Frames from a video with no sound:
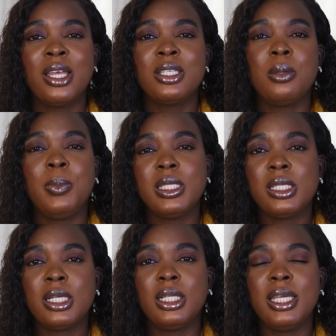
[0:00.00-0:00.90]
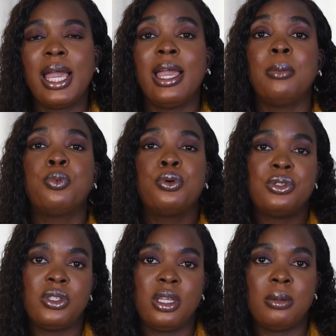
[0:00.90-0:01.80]
So basically, I
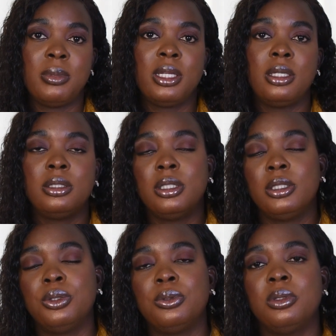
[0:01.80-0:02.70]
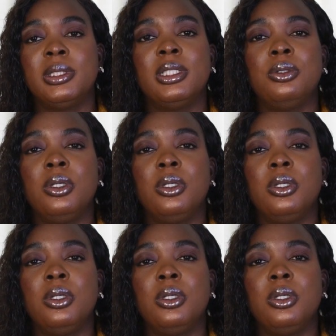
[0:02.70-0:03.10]
approached him and I told him, I said,